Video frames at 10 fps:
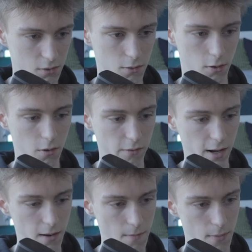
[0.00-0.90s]
go to your
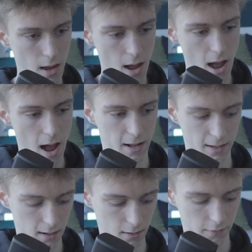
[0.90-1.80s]
overlay and
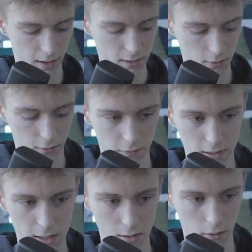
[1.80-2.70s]
add an effect called
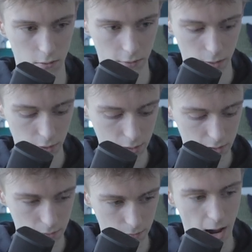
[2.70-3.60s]
VC Color
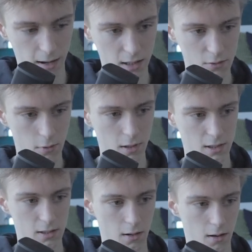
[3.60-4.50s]
Vibrance. And this one
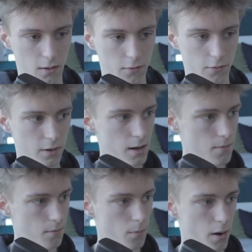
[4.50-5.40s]
is for free,
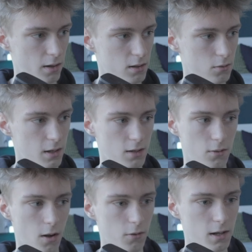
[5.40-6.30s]
but you need to
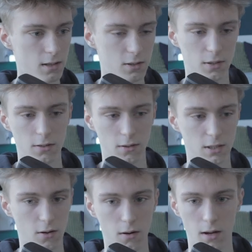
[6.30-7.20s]
download it, so it's not
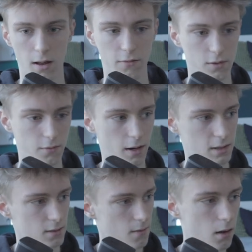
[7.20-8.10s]
stock in After
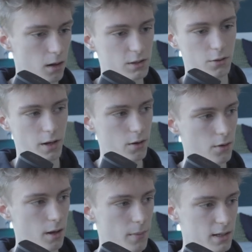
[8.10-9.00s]
Effects. So here you
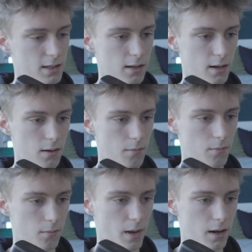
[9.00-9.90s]
can basically
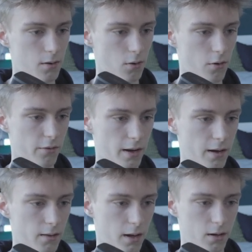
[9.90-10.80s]
make your
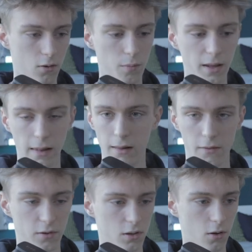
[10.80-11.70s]
overlay like a completely
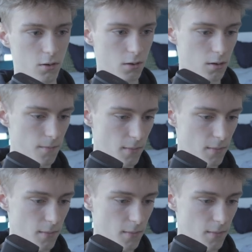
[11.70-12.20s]
different color.